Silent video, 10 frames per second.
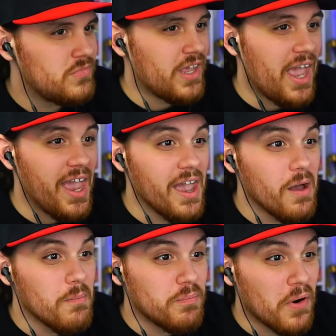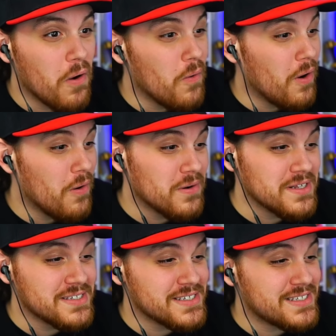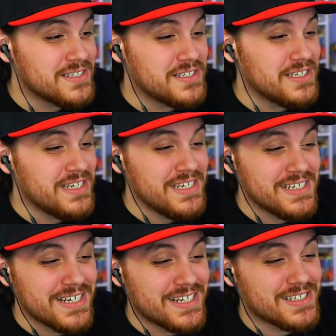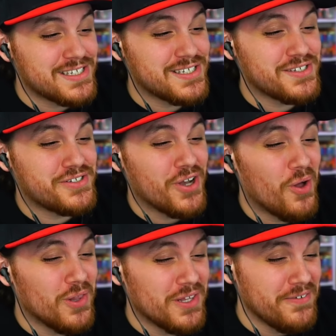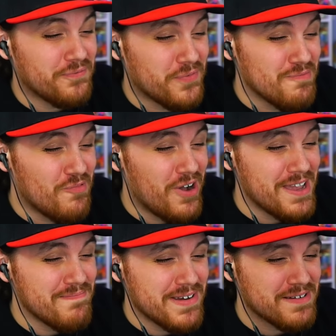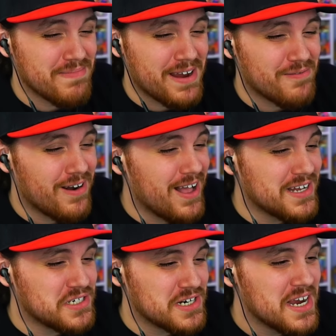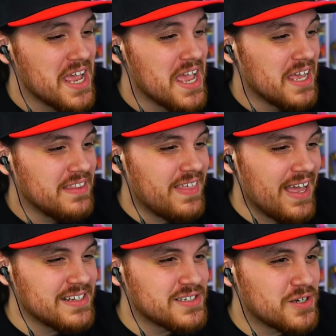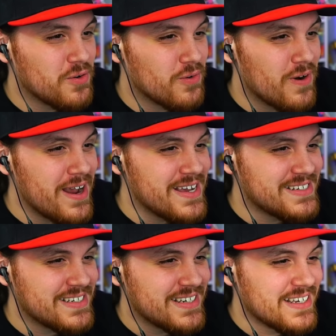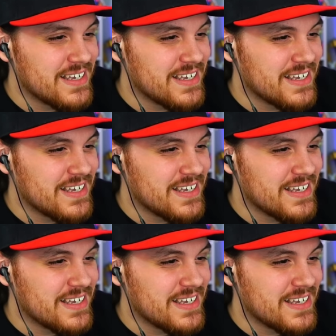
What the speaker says: Damn, bro, Odin's stolen from Whitebeard by Roger. That's crazy.